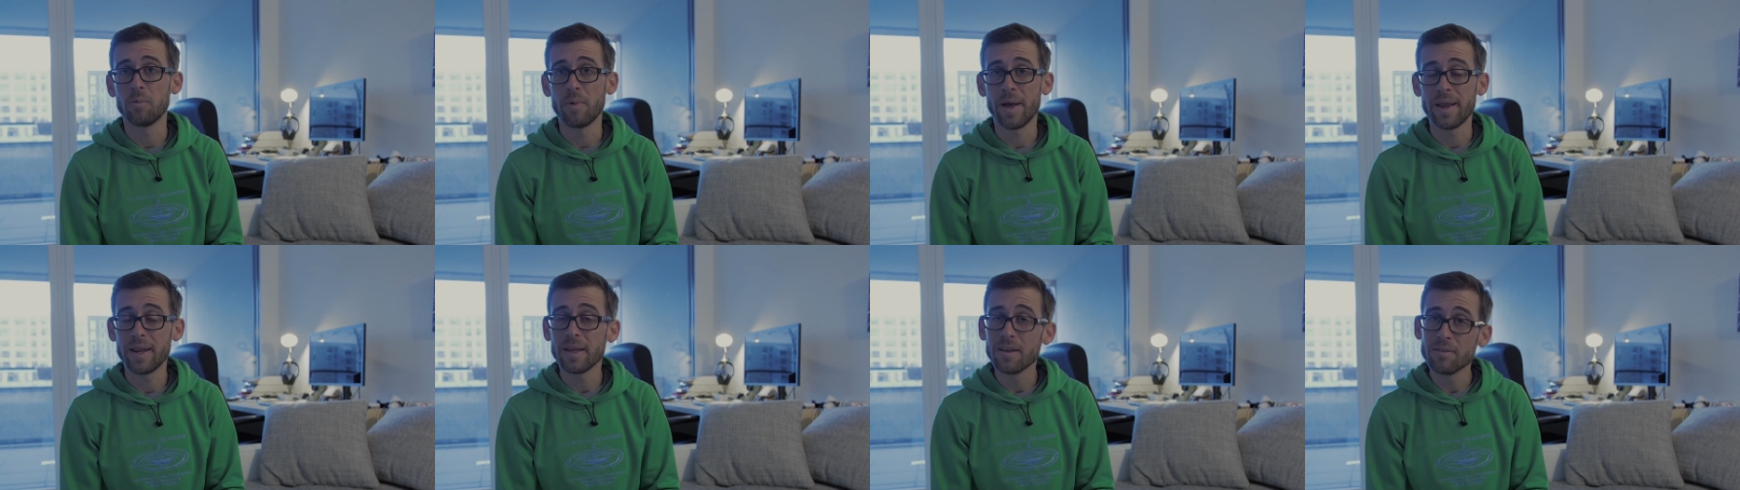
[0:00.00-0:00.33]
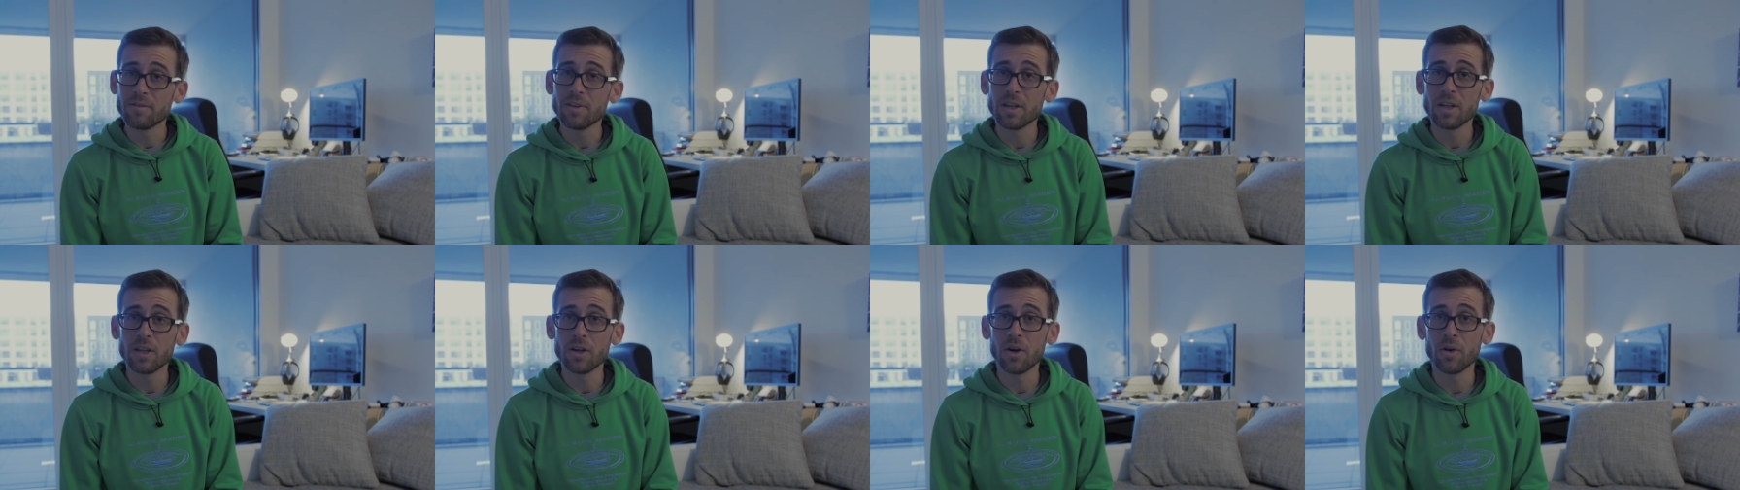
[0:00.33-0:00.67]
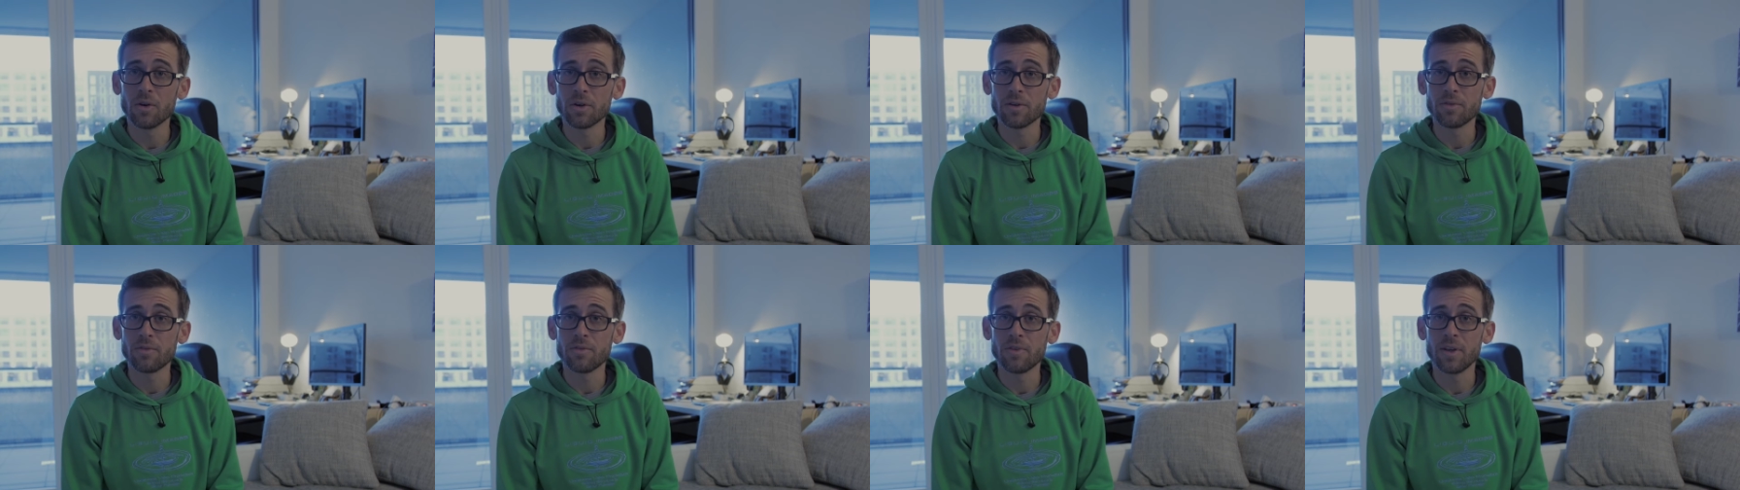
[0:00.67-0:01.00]
wedding
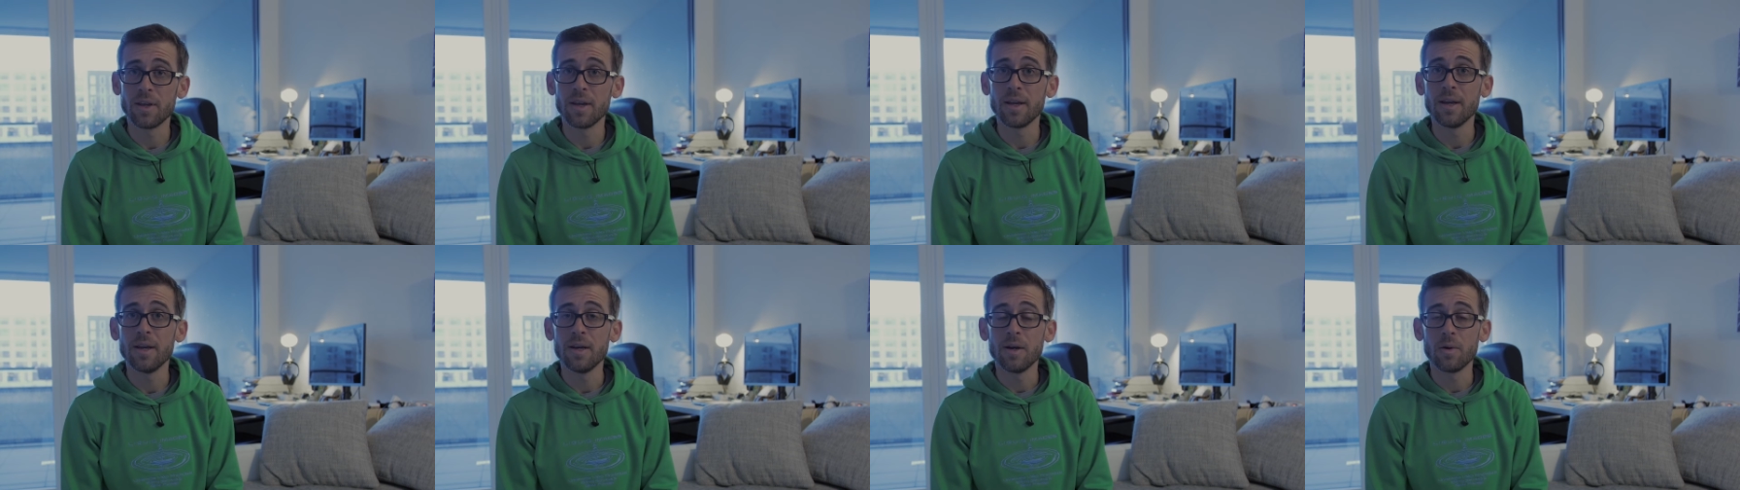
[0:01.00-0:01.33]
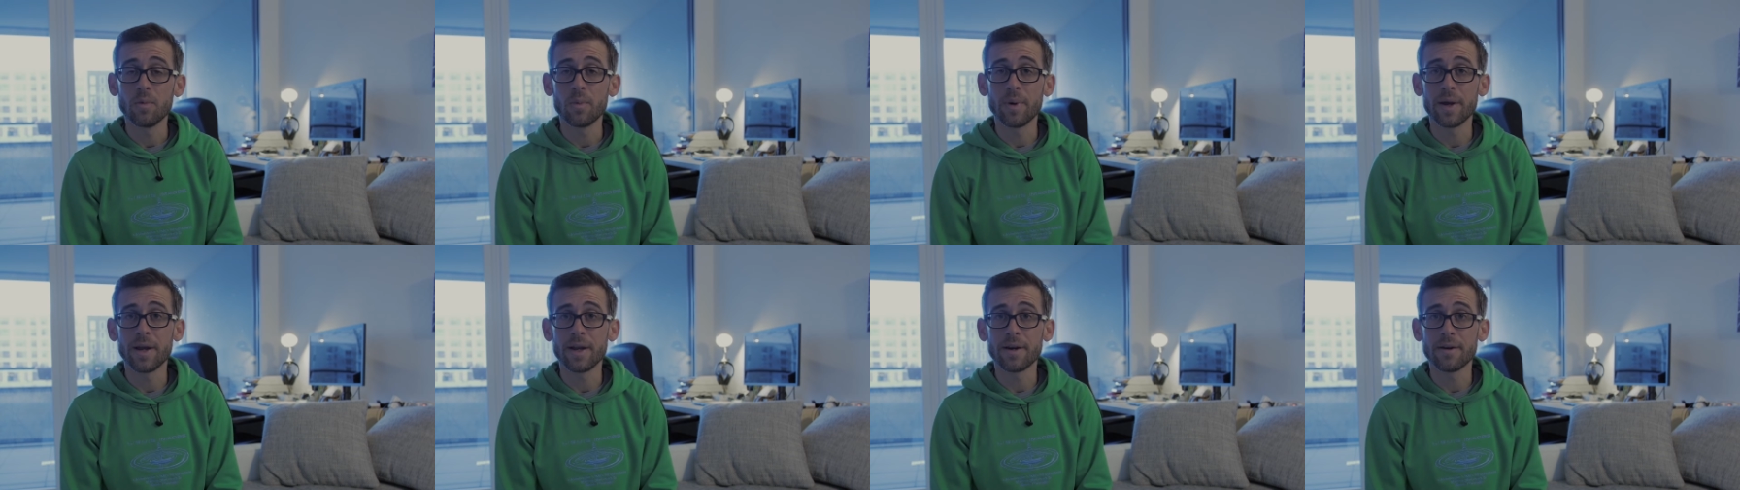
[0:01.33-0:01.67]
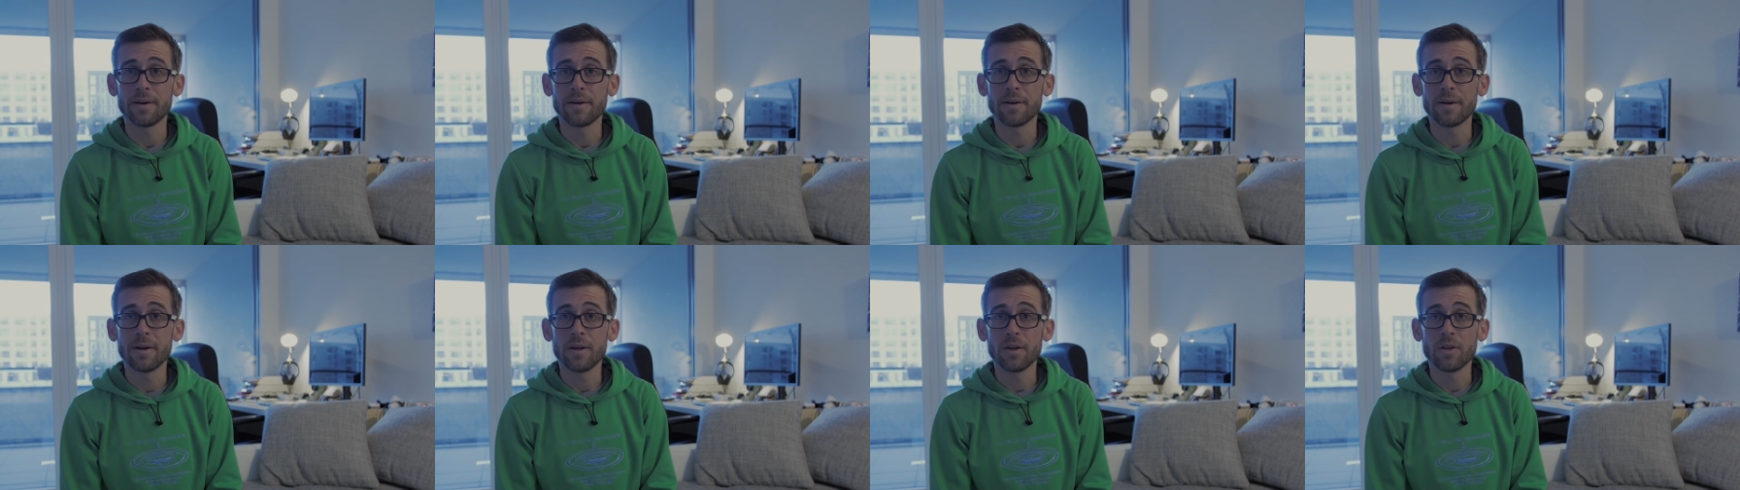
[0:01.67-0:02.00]
videography,
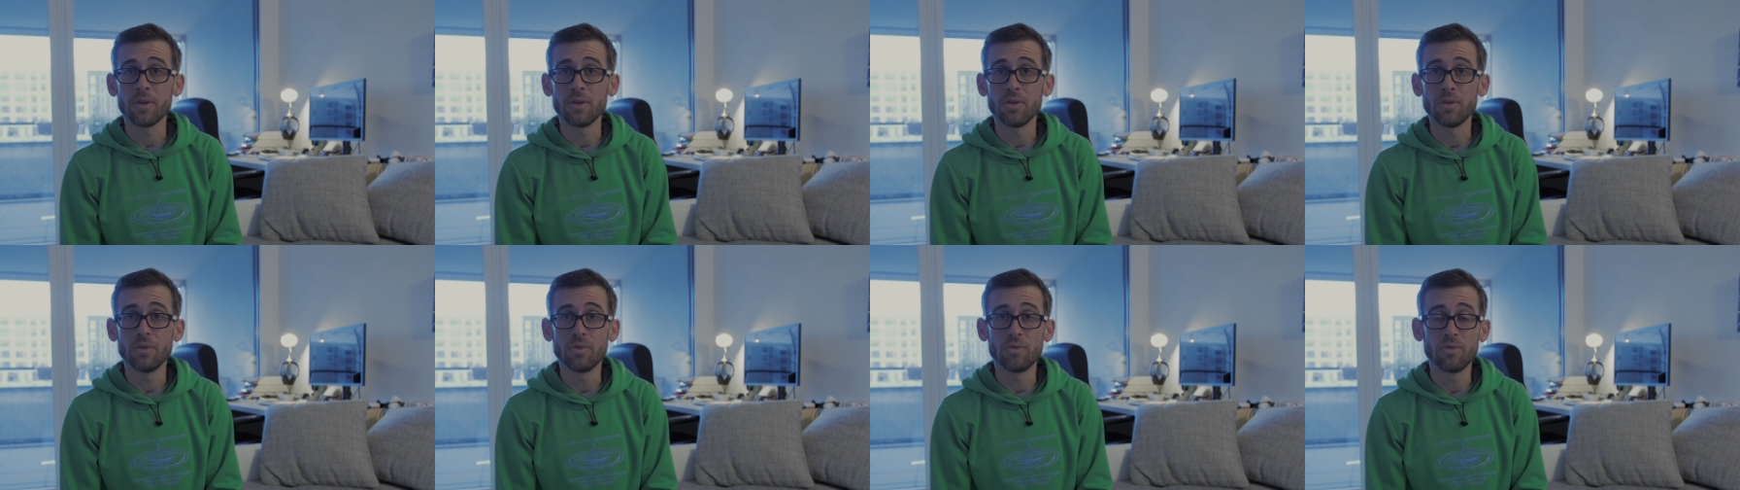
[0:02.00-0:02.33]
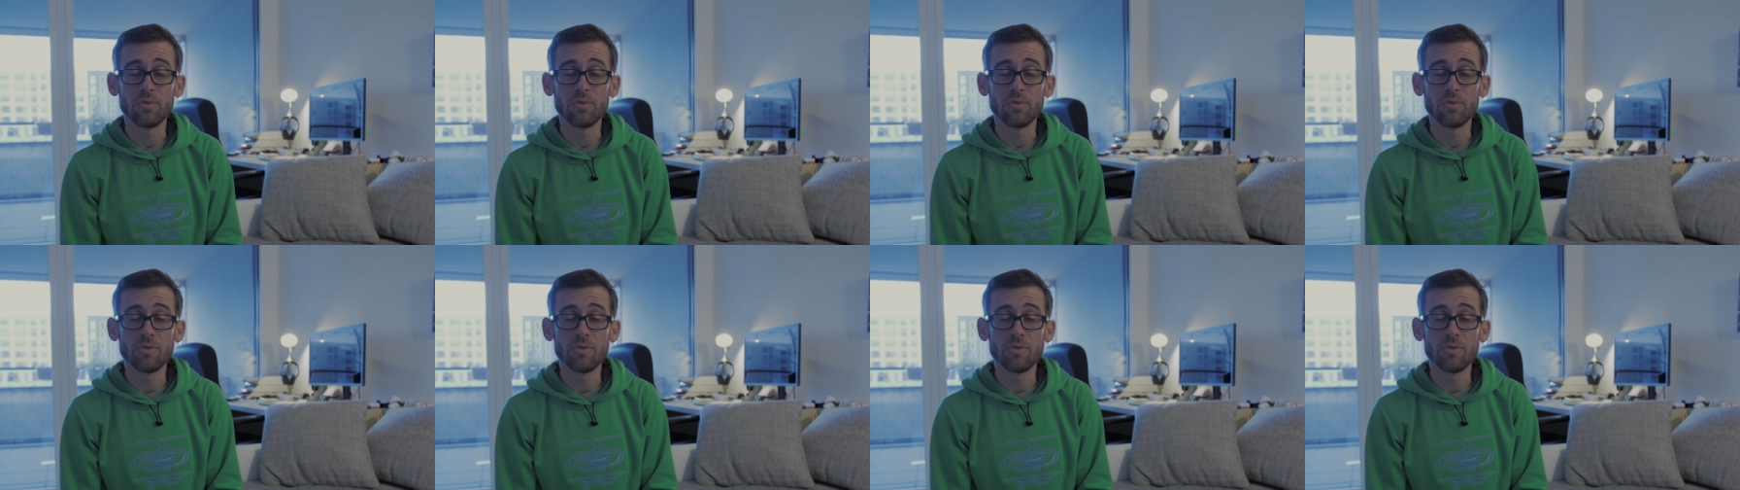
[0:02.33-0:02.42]
where you